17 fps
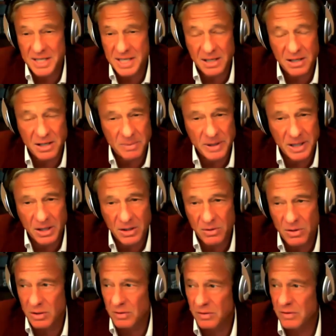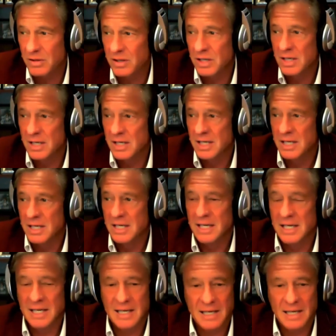economic growth, mm-hmm.
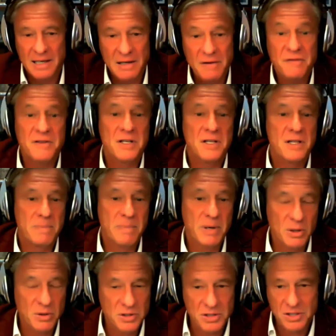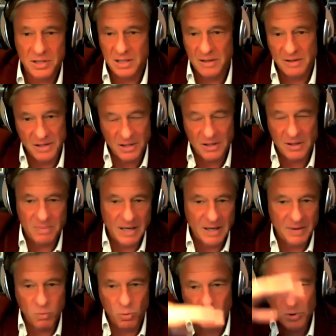uh, lifted the boats, you know,
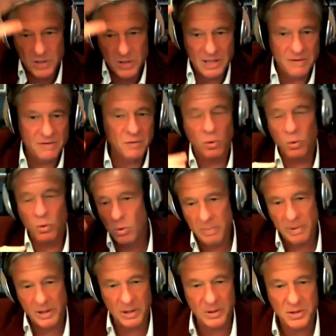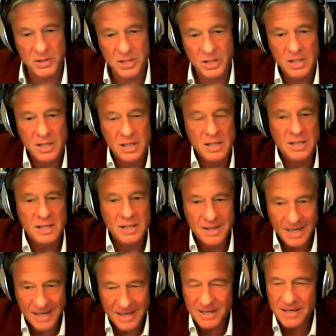had water lift all boats. Mm-hmm.
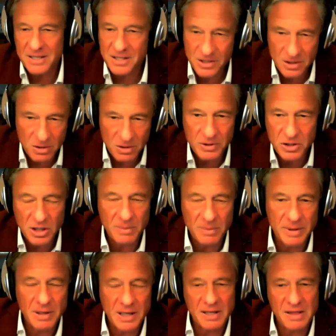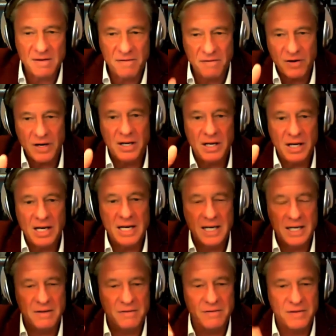They did a super job. They were like the front
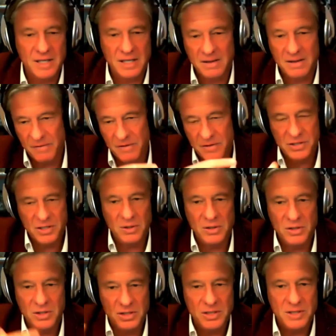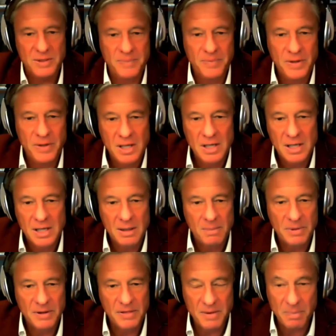line of the of the soldiers. Right.
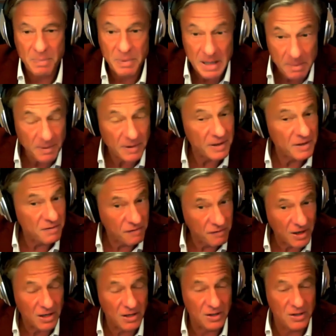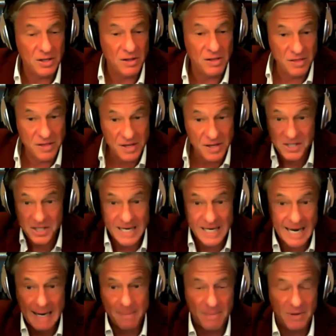But the people that followed this
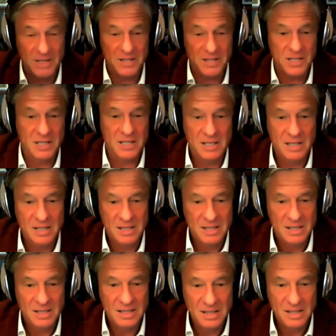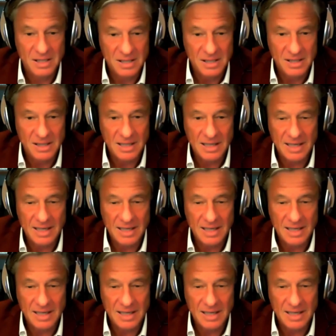cabinet I